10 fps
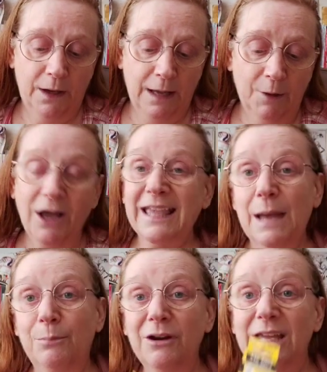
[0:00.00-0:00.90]
But
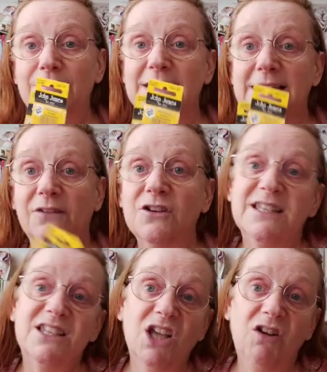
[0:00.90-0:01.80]
I kept pricking myself
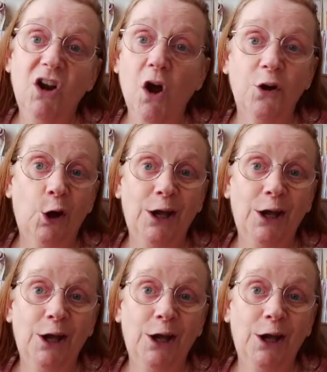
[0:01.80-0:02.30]
because they're so long,